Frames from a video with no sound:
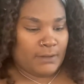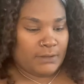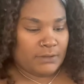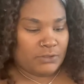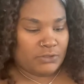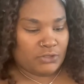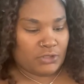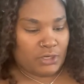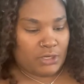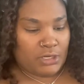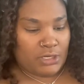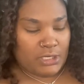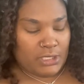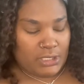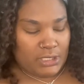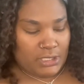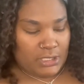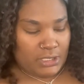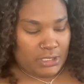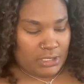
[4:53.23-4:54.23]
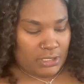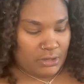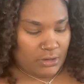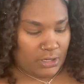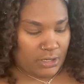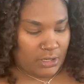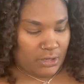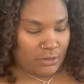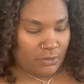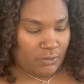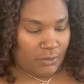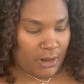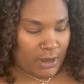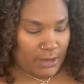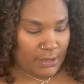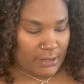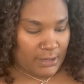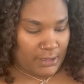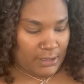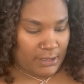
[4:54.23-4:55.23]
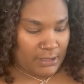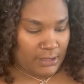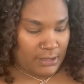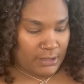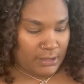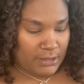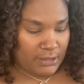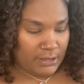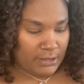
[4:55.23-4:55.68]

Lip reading: Sturdy, good quality.